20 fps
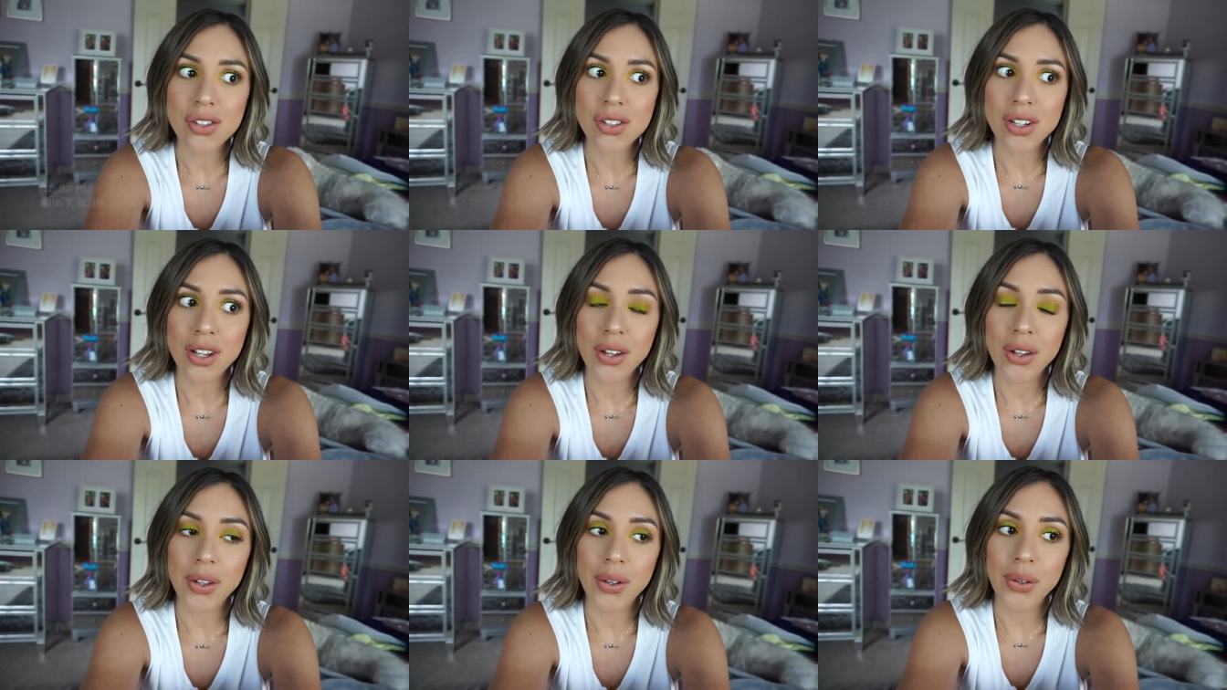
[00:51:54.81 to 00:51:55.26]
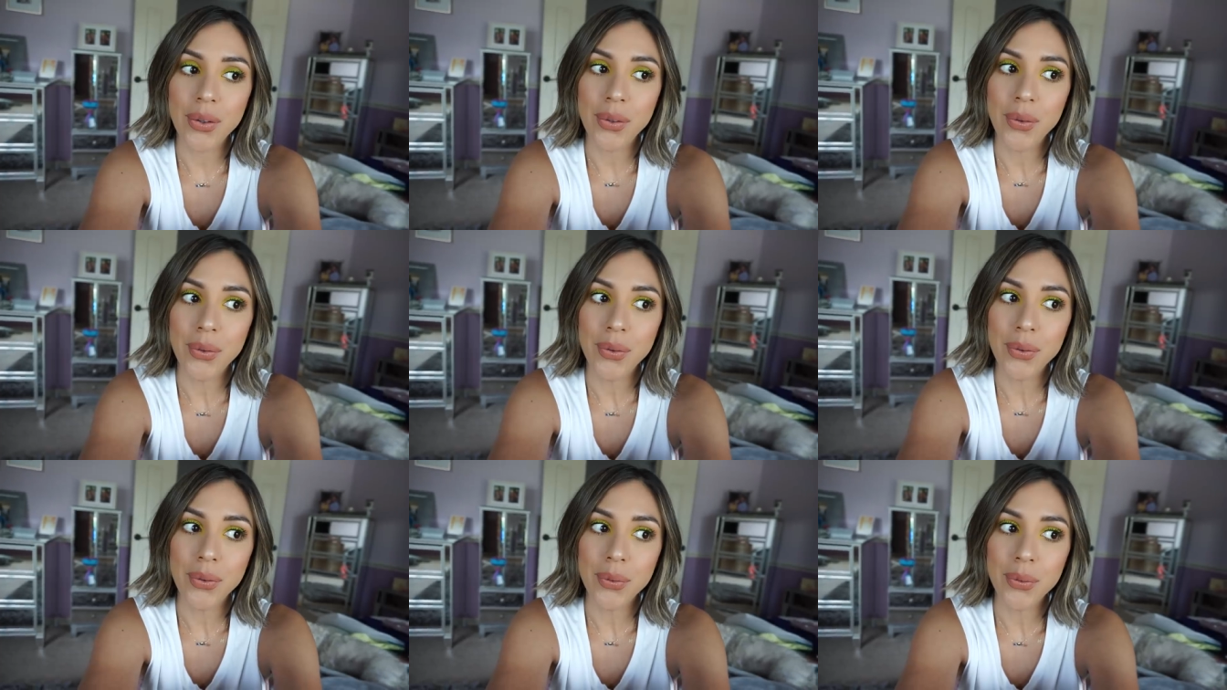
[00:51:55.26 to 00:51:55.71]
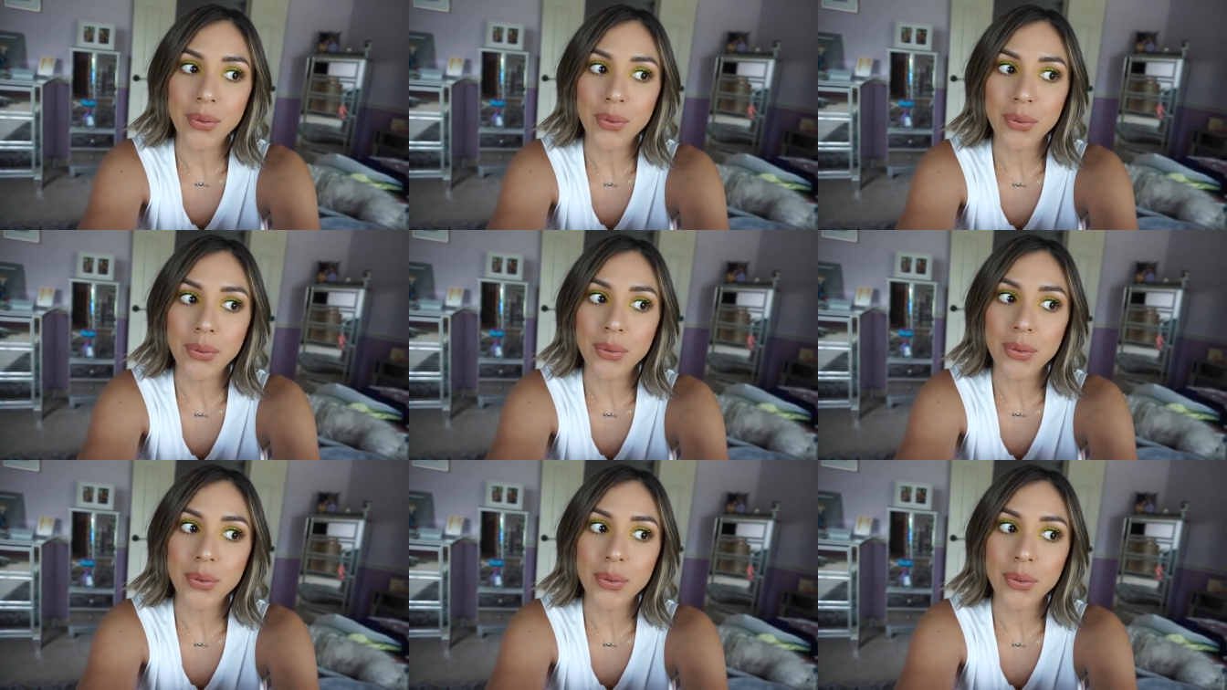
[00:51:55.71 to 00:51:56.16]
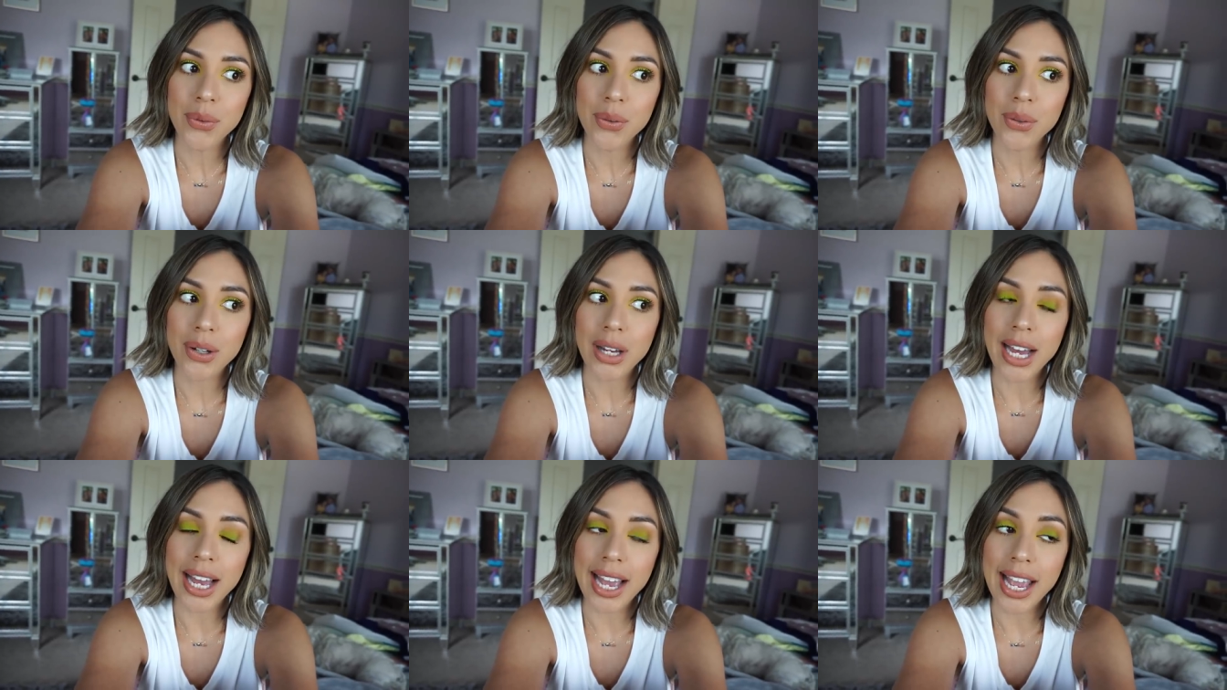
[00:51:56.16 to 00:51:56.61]
So
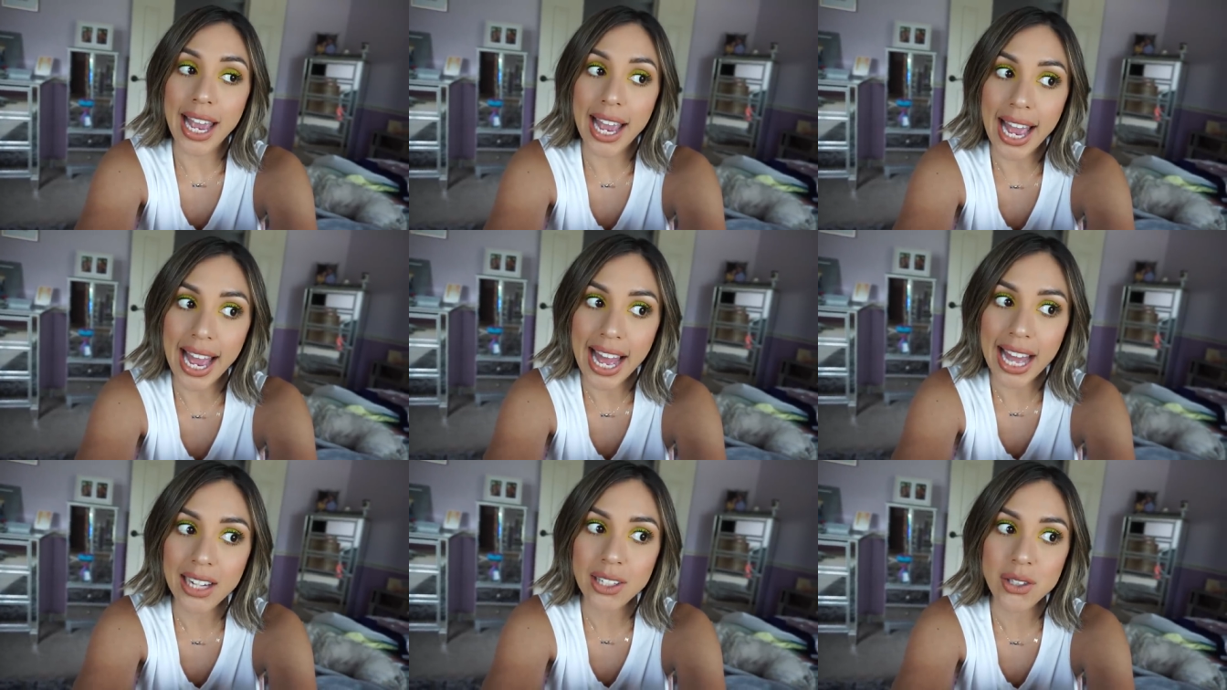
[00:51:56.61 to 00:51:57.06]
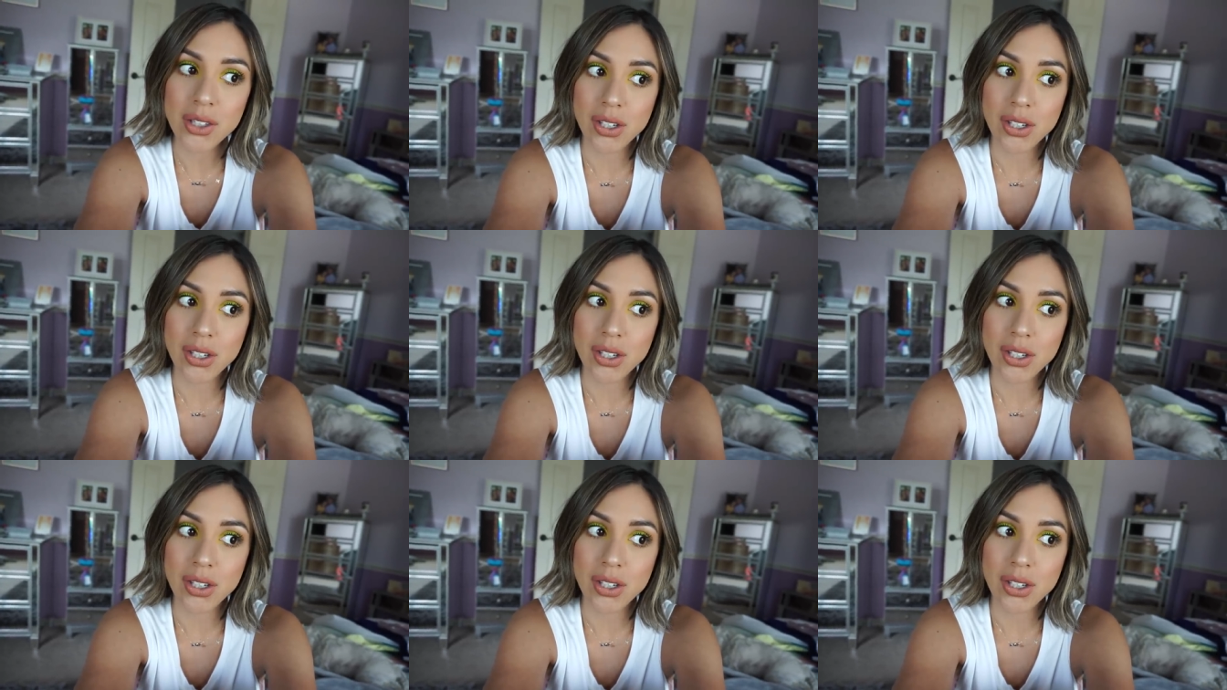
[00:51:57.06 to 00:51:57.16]
I had